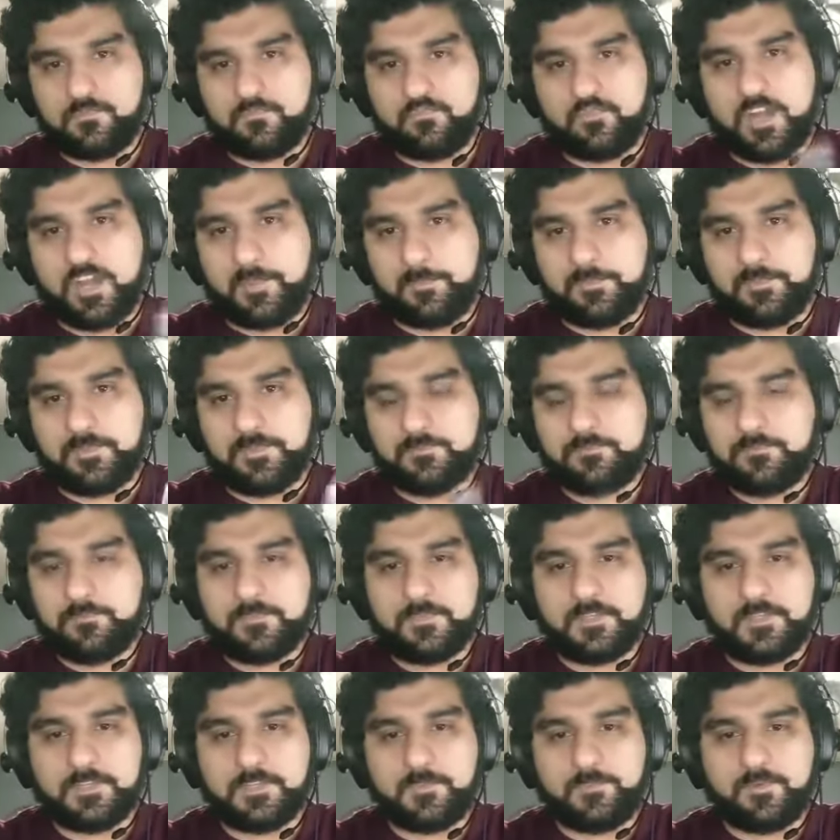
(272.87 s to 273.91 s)
ripe
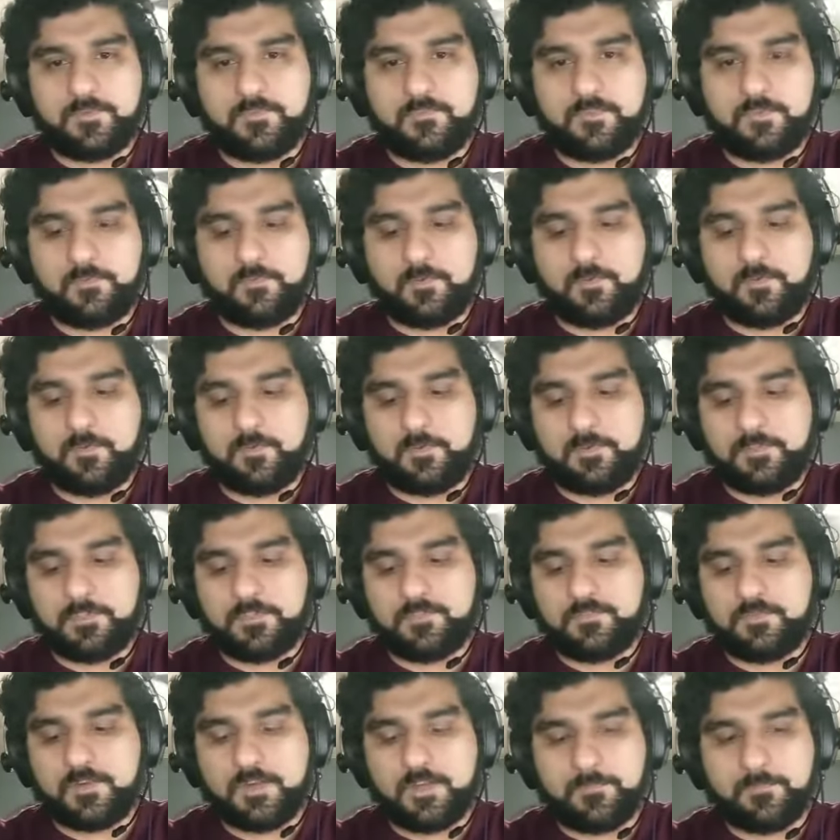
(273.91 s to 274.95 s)
at the perfect moment when
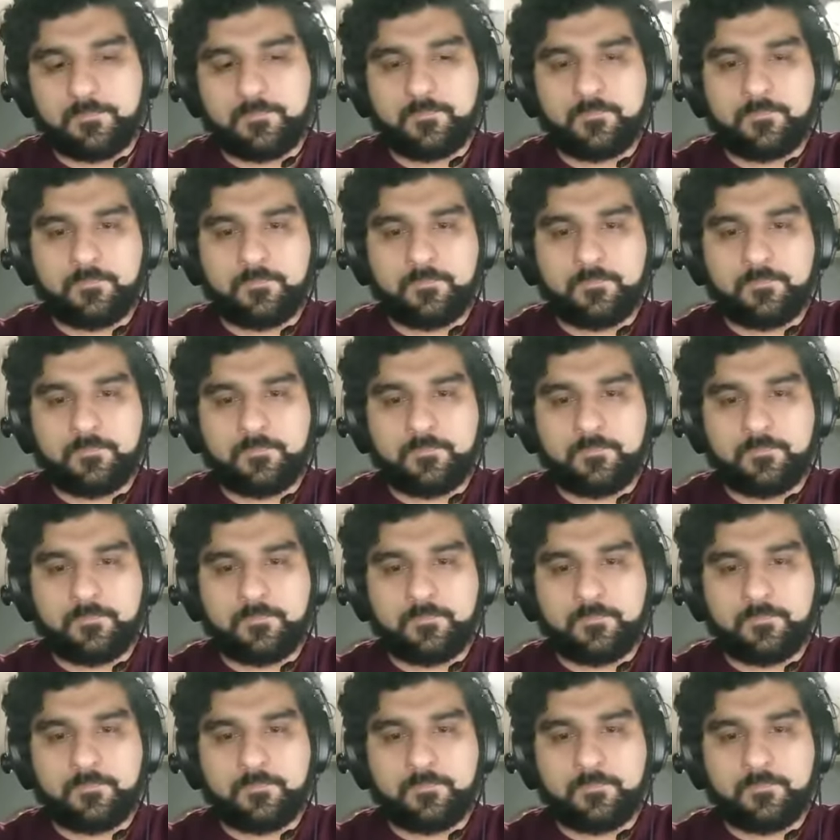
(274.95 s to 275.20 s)
it's ripe,